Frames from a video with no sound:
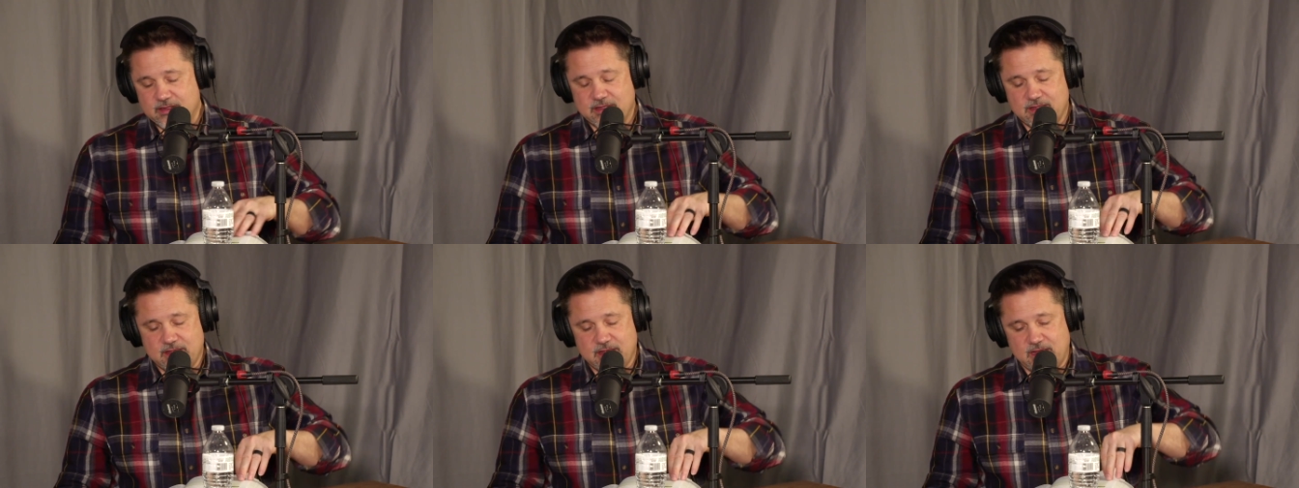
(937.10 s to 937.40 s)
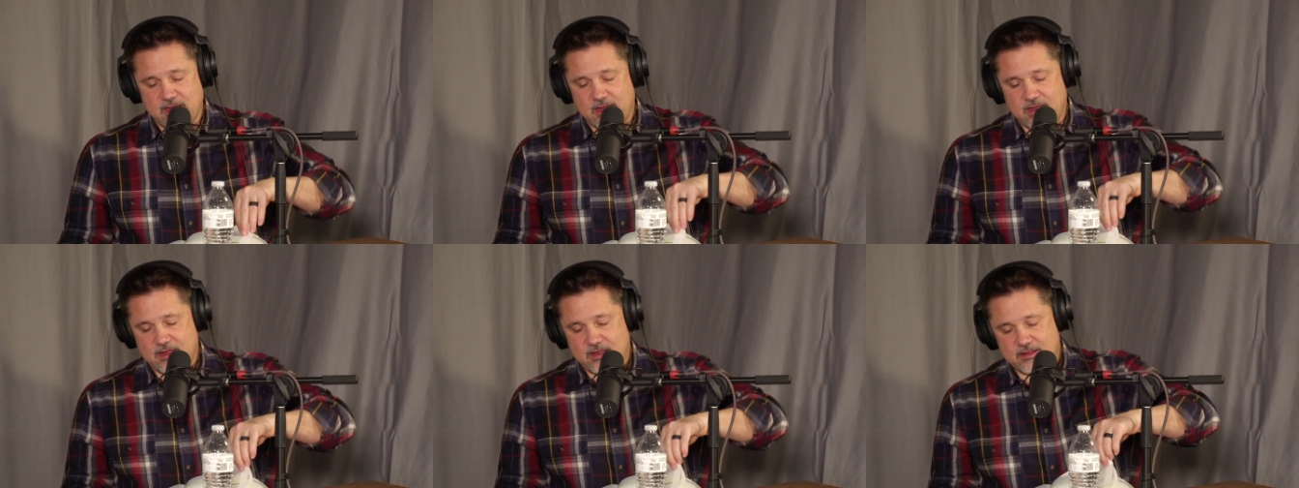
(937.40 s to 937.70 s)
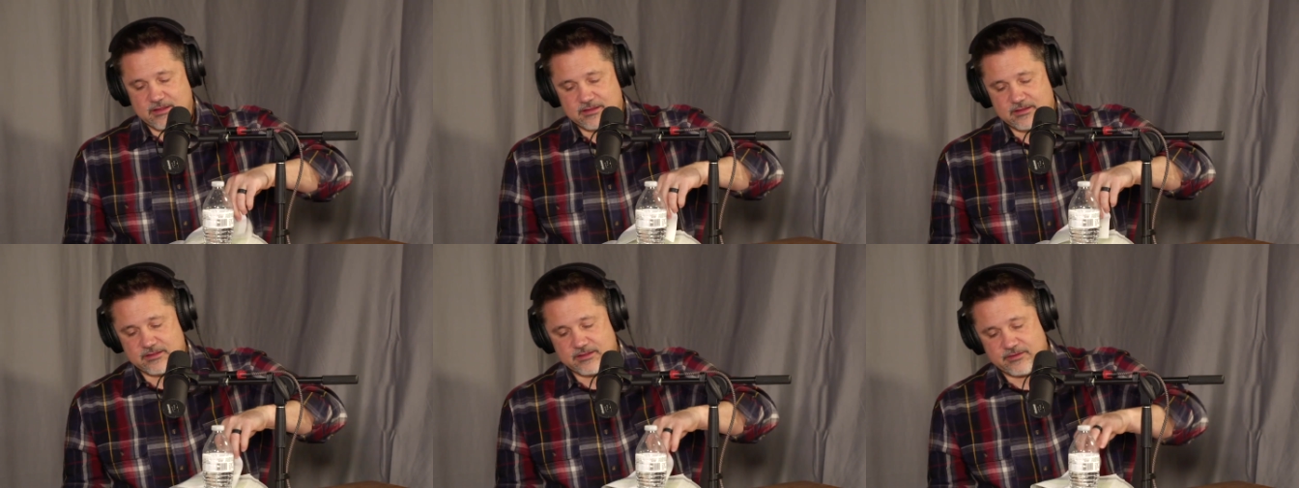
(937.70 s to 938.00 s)

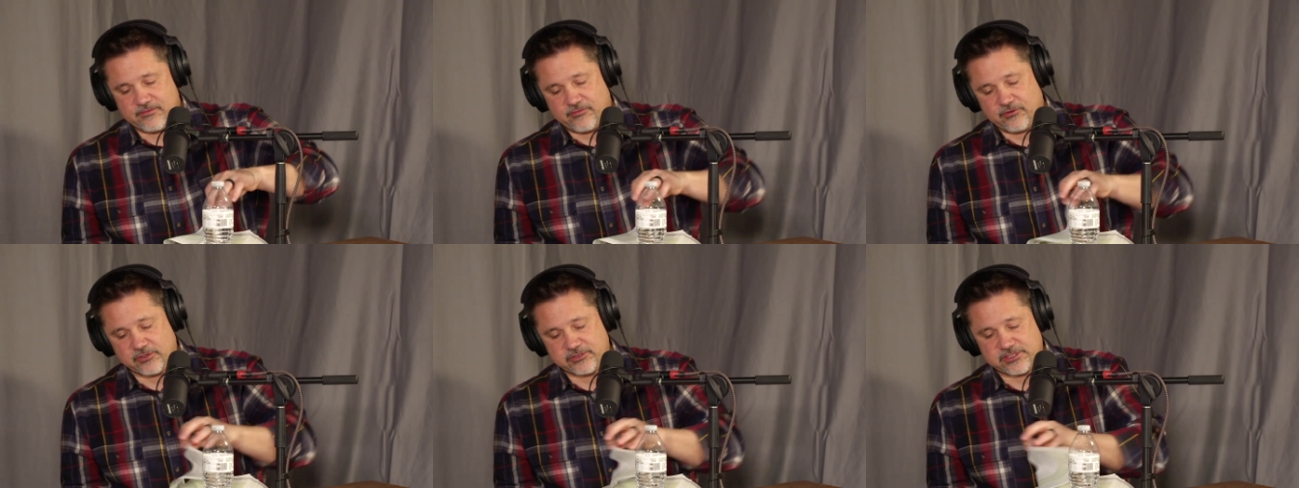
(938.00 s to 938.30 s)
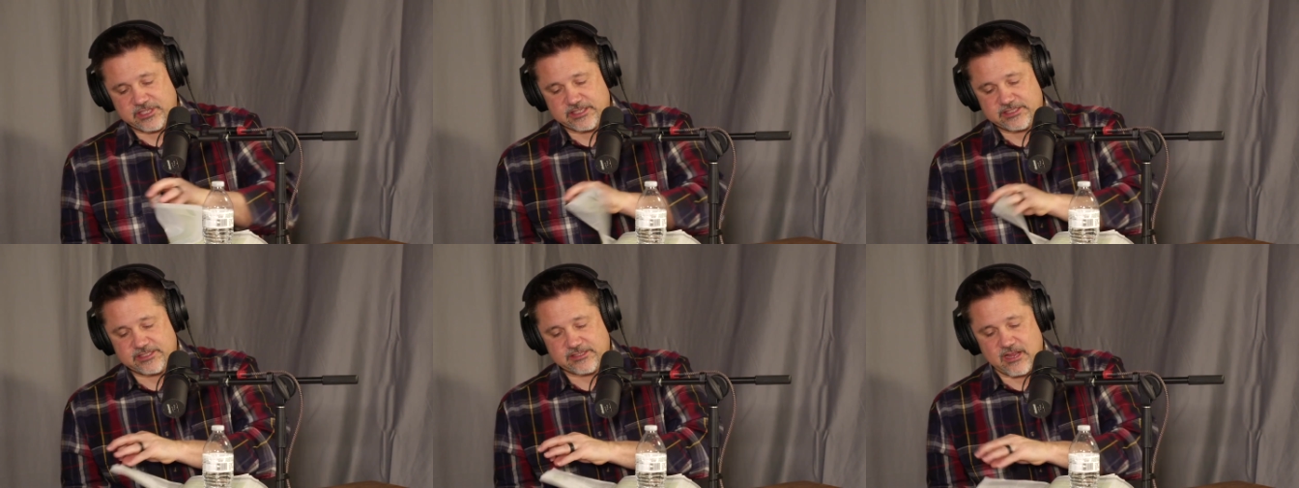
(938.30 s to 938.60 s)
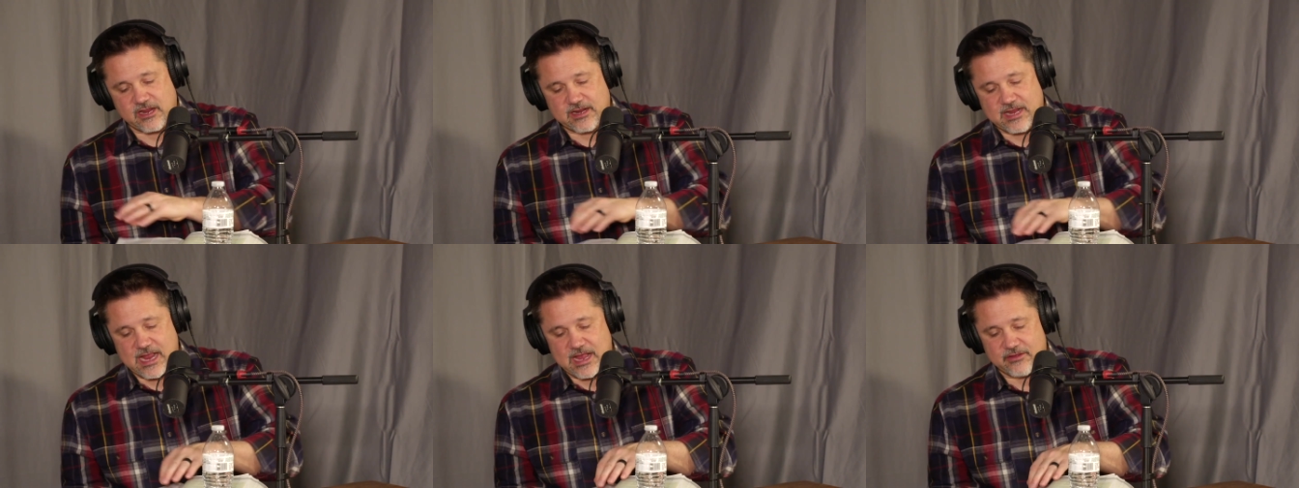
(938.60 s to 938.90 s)
uh, the verse that
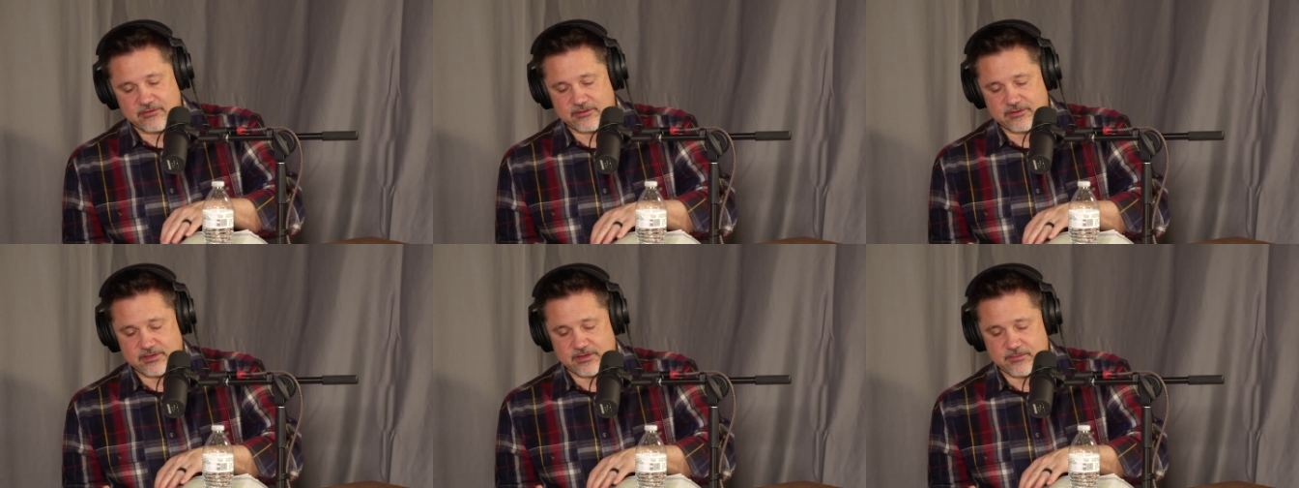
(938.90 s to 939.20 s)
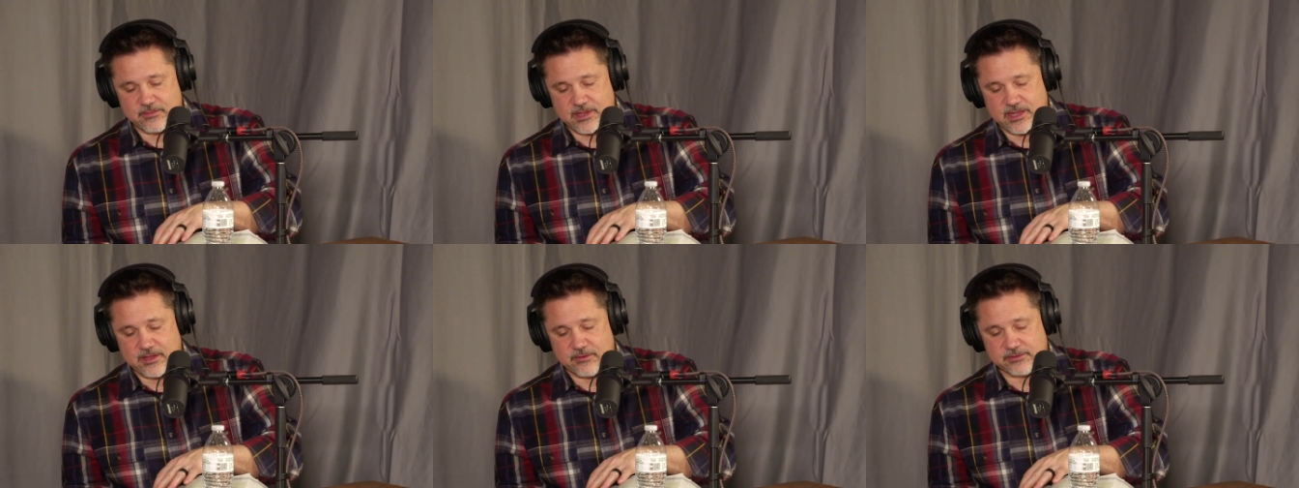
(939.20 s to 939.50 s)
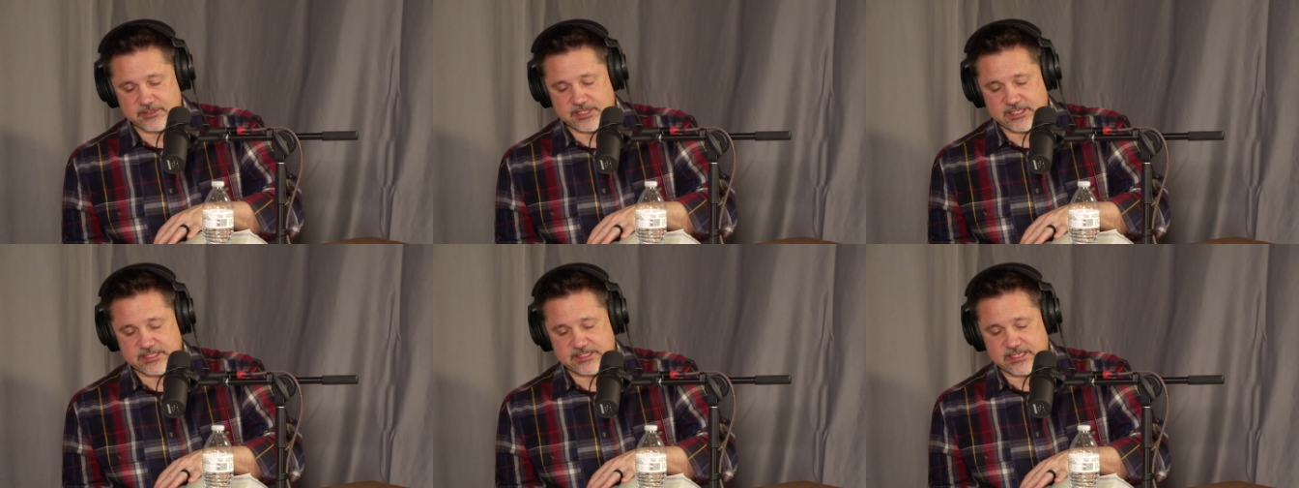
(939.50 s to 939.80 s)
stuck out to me
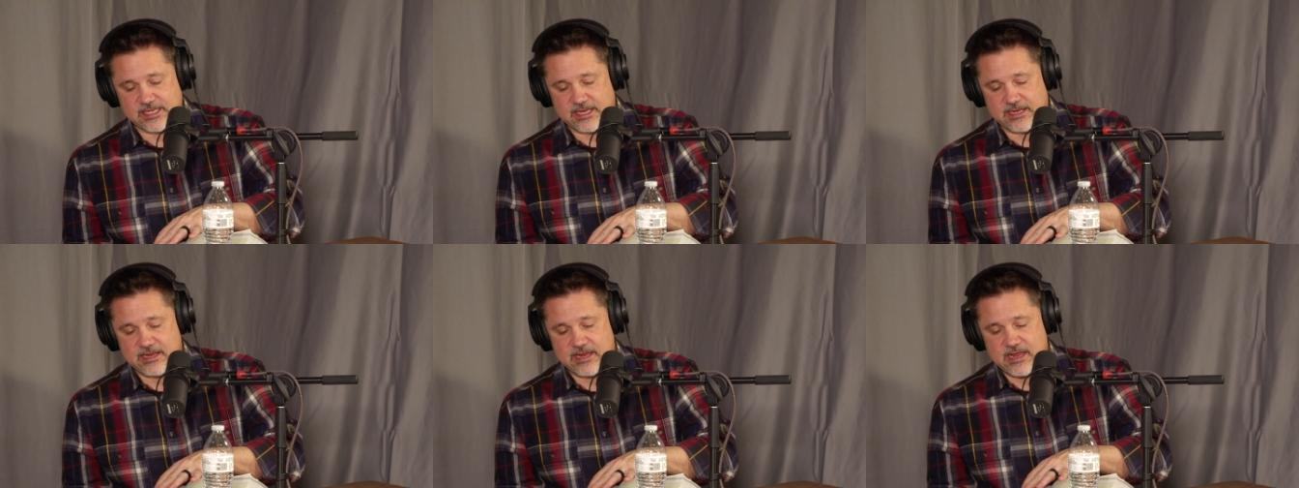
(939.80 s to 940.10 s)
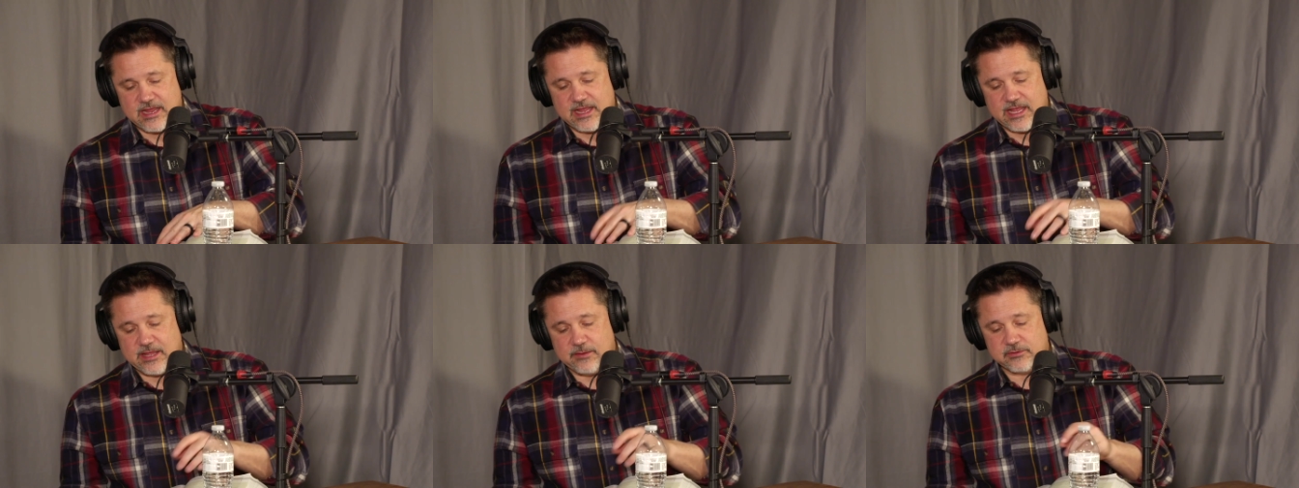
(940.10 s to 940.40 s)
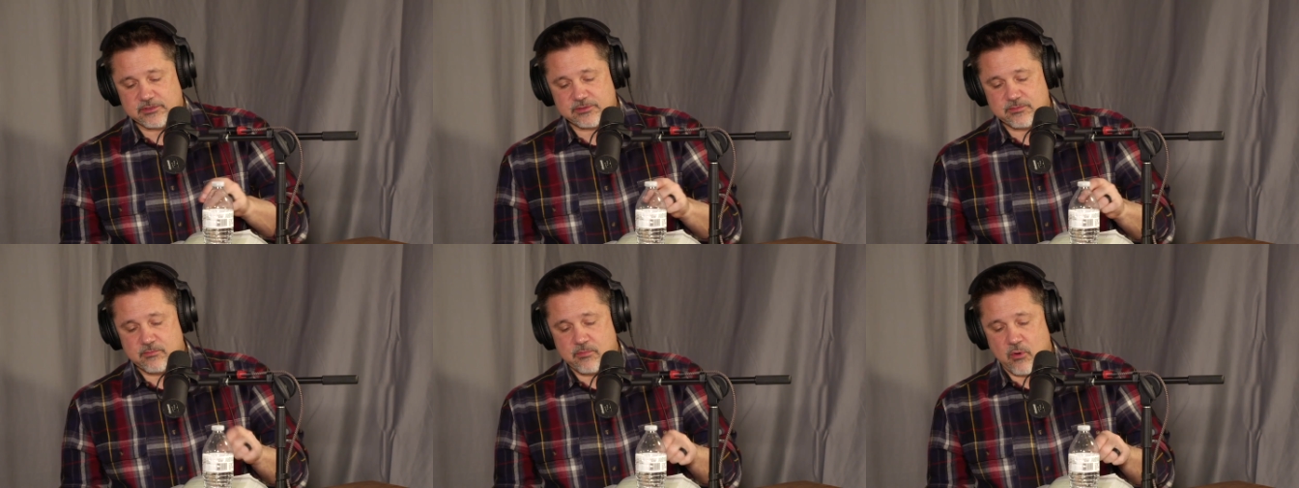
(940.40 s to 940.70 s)
was he said he
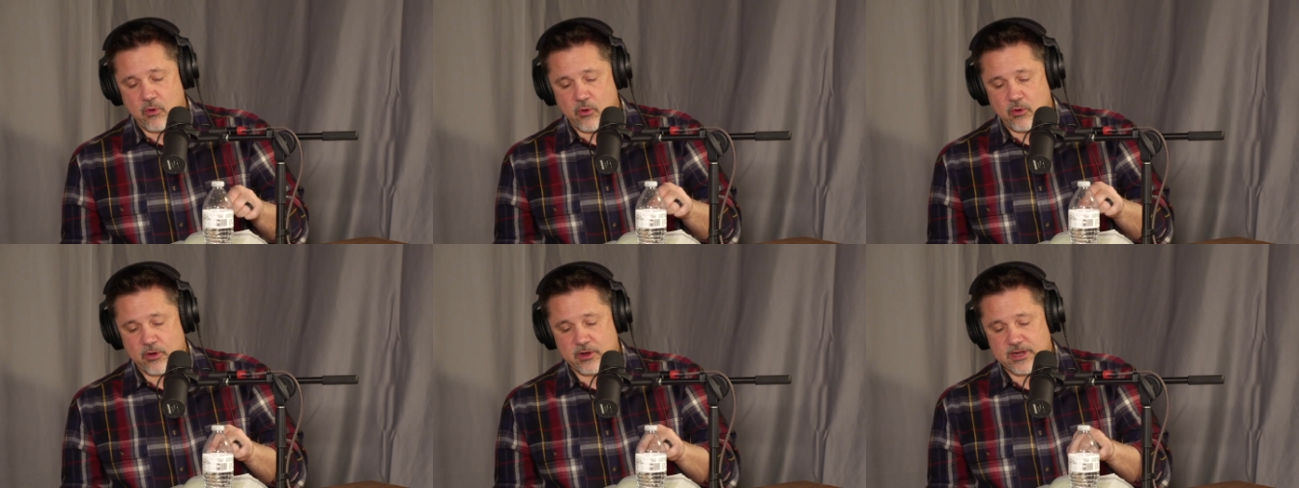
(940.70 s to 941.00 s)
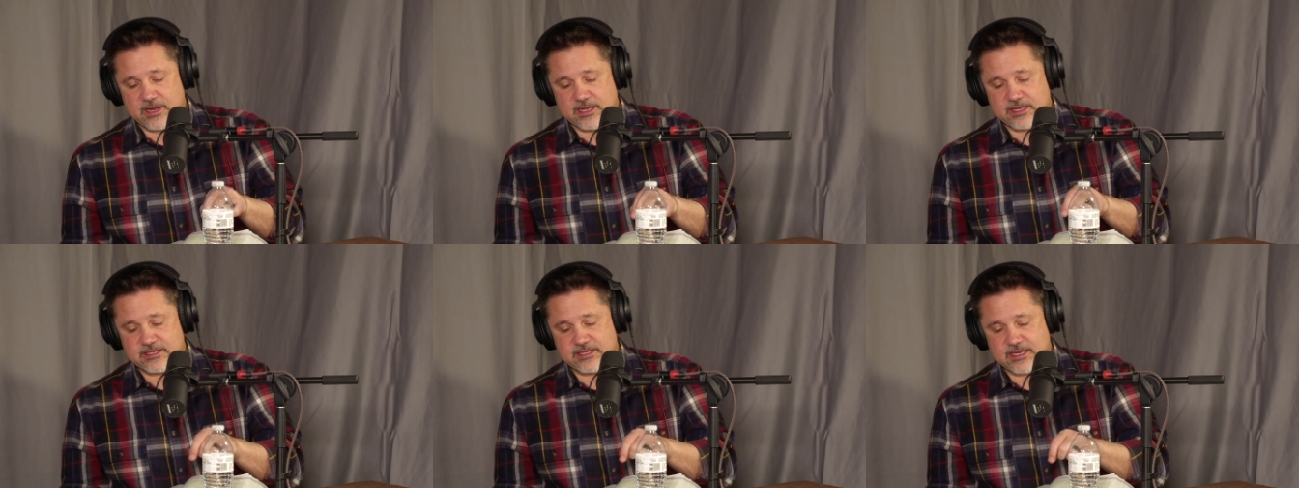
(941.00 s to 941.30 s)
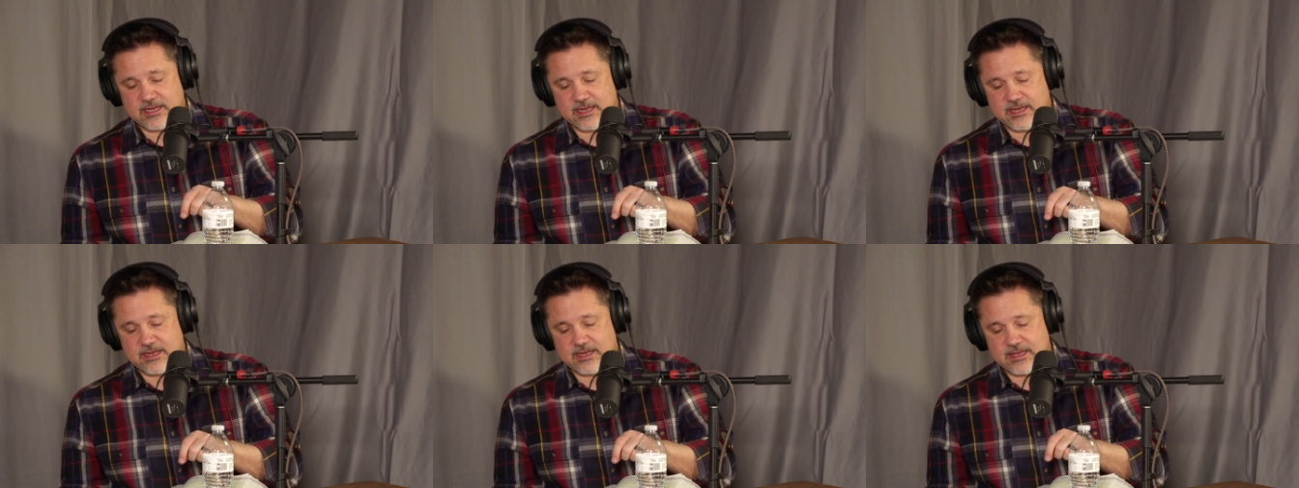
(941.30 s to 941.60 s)
was born into